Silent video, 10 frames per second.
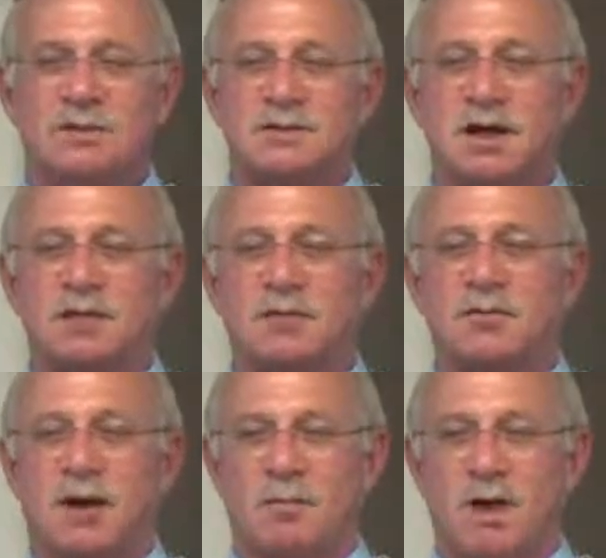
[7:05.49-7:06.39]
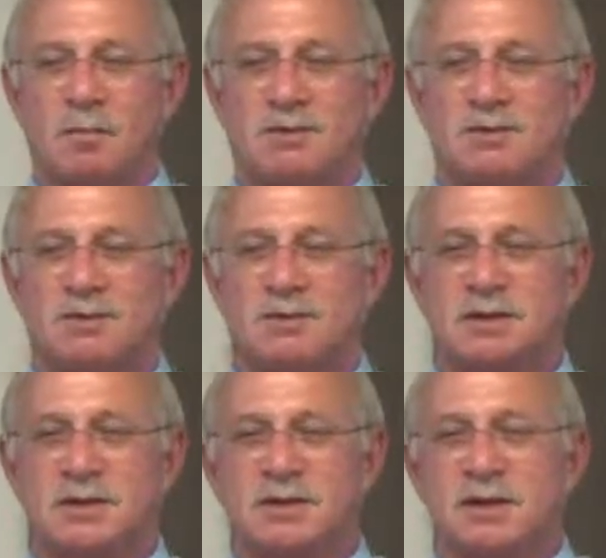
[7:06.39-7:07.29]
It's like your grandma used to
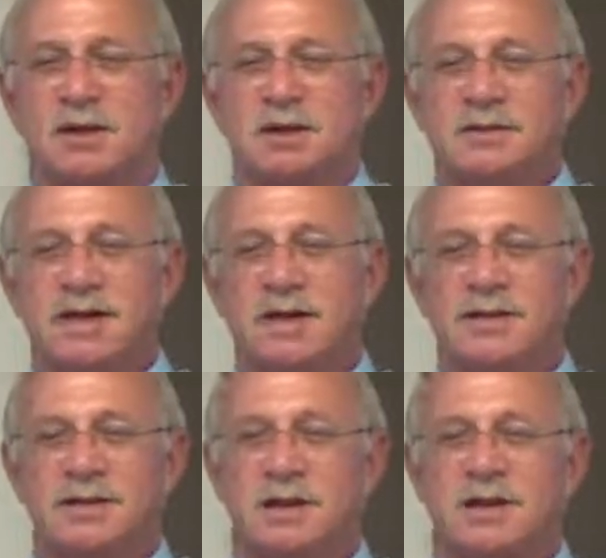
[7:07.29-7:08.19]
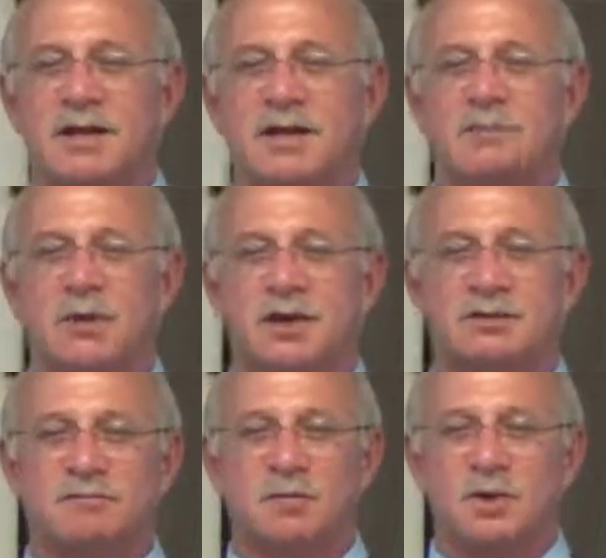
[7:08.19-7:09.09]
tell you, take 10 deep breaths
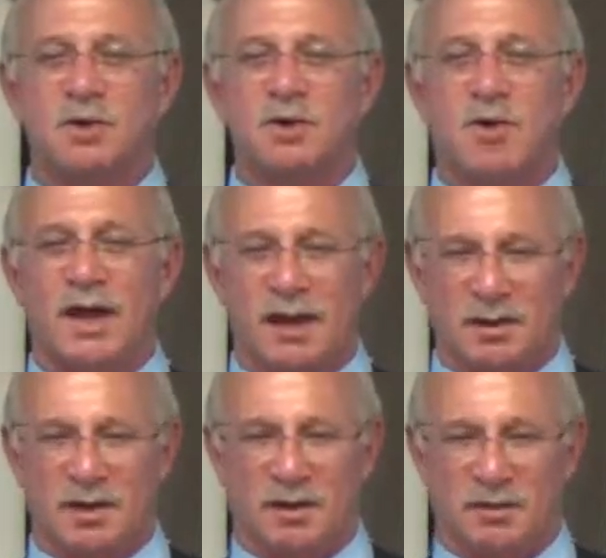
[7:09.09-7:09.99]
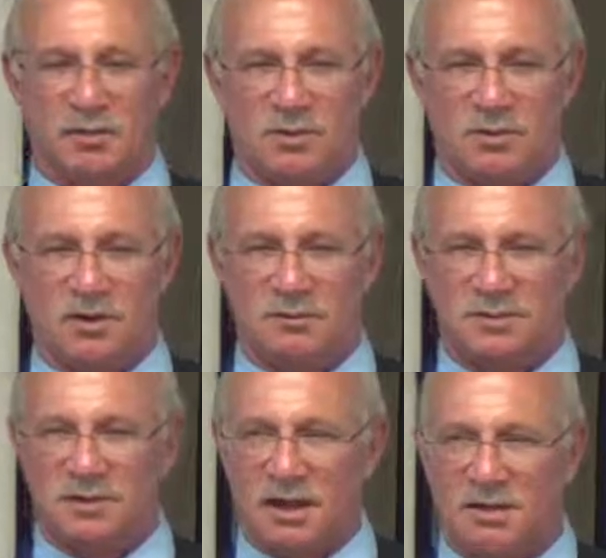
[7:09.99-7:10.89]
before you do anything when you're
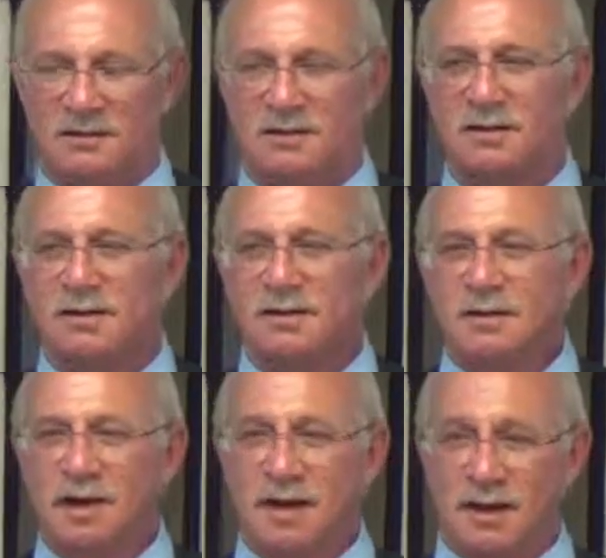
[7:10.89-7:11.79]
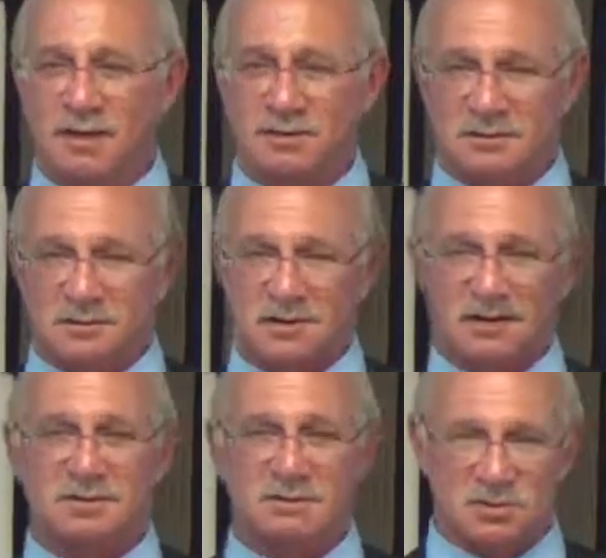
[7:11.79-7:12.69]
upset. And
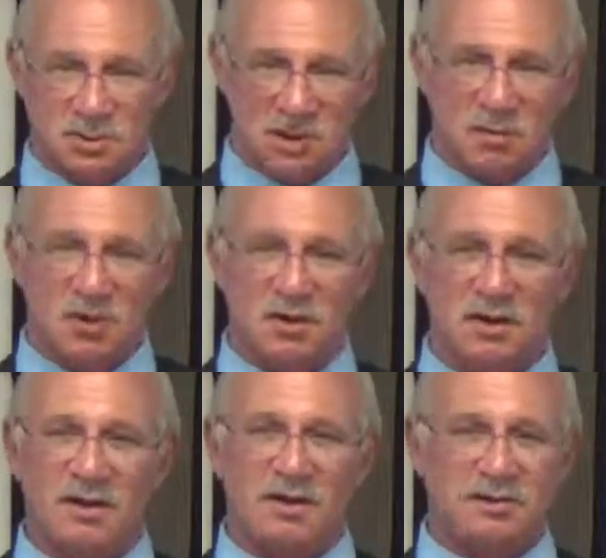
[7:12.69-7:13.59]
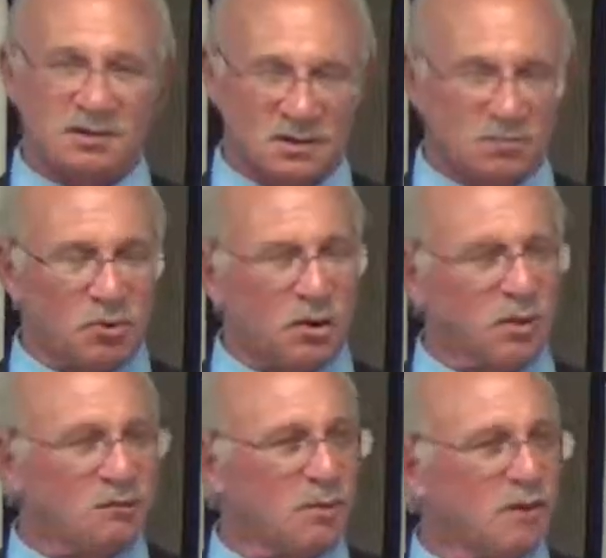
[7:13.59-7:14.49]
that's similar to this. Just
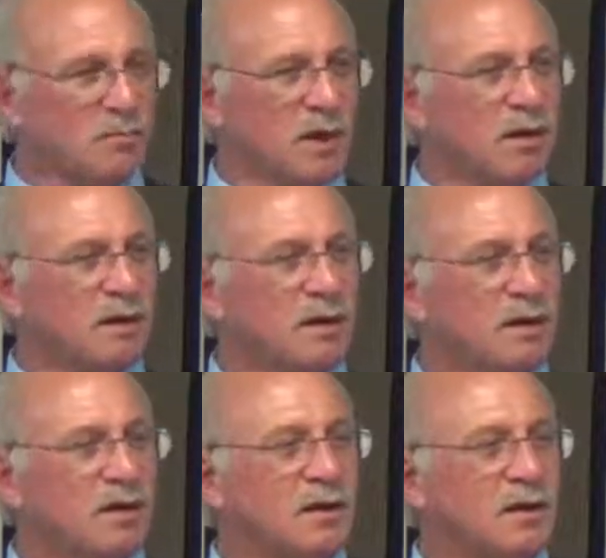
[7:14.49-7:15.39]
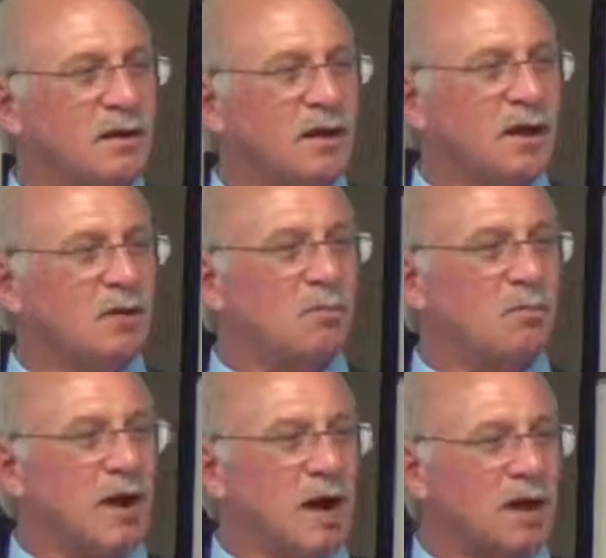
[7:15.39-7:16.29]
breathe rhythmically and your
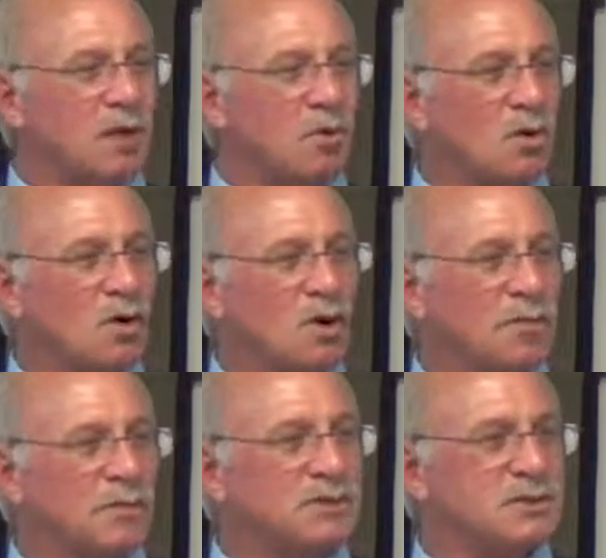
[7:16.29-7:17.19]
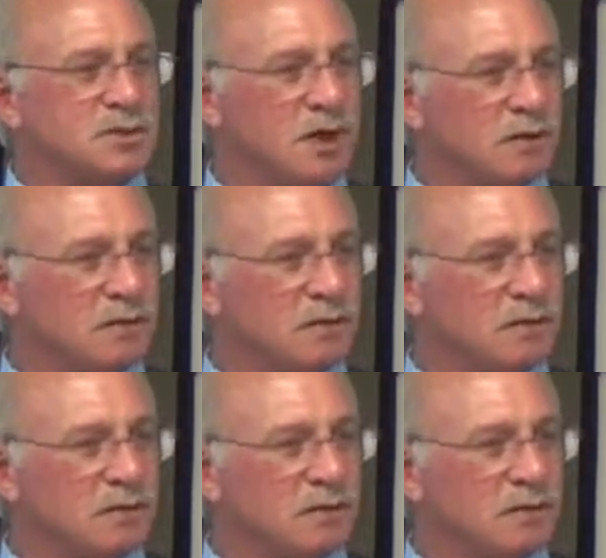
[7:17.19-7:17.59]
body will calm itself.